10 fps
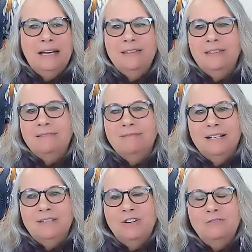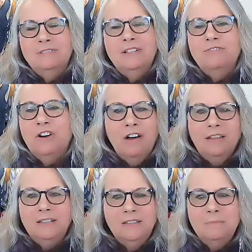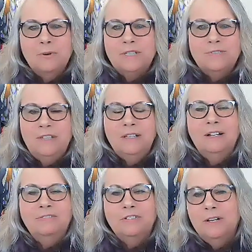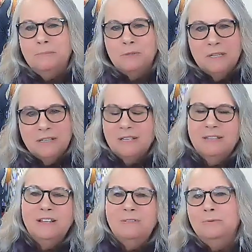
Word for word: I I don't love calling them breastfeeding cover-ups because I think